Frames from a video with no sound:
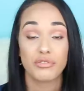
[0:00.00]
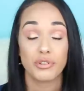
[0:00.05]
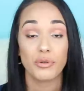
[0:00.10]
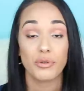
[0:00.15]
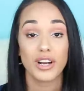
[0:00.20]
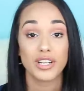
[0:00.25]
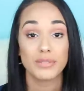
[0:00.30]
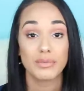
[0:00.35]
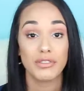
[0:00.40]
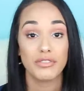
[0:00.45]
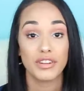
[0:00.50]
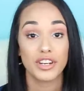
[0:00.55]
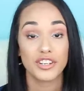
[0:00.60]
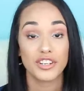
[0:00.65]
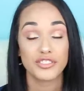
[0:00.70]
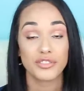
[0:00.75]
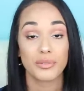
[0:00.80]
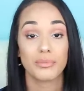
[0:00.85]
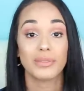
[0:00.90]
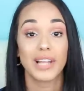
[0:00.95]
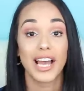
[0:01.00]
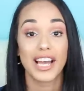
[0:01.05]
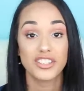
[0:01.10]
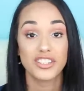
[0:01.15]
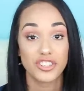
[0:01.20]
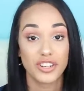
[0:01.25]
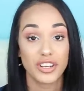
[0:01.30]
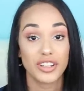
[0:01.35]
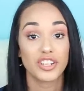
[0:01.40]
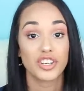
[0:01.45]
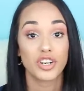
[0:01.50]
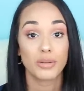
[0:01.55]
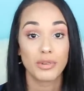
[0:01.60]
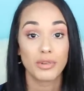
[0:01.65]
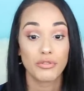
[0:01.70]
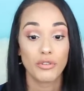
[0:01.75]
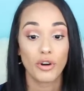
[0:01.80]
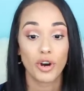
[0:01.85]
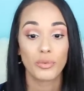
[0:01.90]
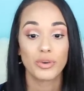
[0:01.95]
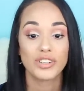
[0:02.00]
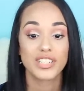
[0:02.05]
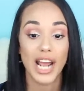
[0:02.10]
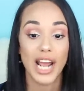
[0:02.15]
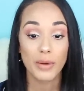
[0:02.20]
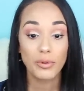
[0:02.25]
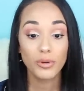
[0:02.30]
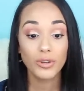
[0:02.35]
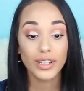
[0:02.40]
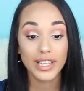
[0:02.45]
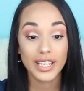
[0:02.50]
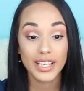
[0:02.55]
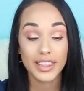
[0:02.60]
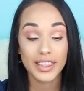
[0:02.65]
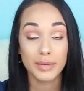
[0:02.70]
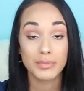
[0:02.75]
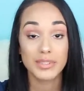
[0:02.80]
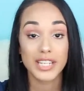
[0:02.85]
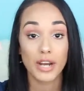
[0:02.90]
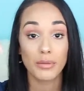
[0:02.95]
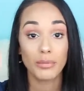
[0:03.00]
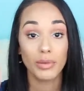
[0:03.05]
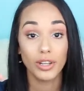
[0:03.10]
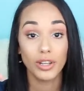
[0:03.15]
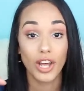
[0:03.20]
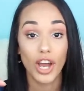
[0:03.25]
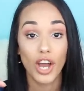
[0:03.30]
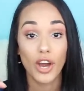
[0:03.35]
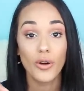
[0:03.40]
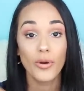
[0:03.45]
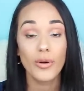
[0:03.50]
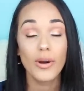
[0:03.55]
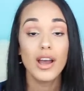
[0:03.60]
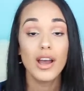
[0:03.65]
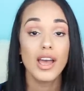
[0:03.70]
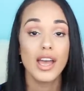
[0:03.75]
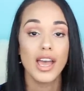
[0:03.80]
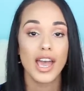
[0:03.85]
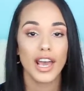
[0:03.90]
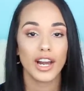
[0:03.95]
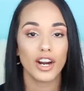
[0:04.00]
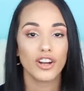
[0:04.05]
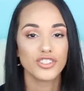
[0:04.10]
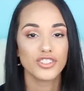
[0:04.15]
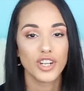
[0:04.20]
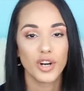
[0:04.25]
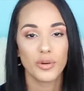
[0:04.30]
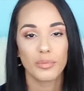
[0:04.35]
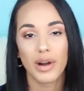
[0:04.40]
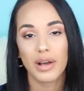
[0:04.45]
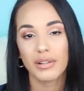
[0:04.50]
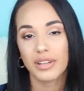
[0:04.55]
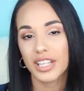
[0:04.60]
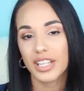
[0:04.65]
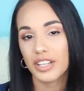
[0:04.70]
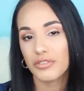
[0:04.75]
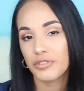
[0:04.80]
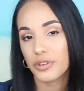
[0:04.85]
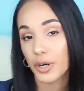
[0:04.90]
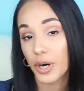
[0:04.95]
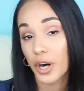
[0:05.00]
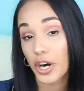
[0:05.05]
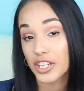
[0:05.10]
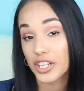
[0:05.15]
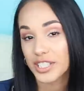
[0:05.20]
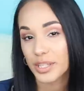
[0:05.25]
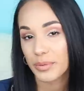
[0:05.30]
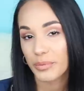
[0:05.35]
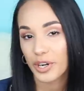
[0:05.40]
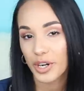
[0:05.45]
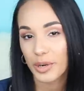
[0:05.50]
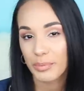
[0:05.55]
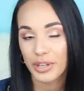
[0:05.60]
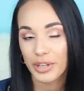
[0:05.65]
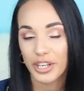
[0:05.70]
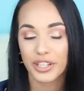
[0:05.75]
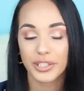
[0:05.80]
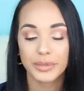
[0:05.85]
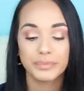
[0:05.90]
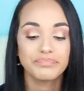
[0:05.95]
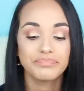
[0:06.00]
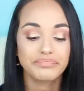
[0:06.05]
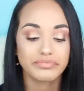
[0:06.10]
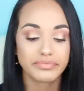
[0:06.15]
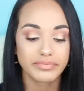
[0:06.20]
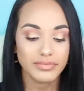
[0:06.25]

If you watch my videos from last year and the year before, which I will link them down below, and also I'll probably leave your card somewhere up here,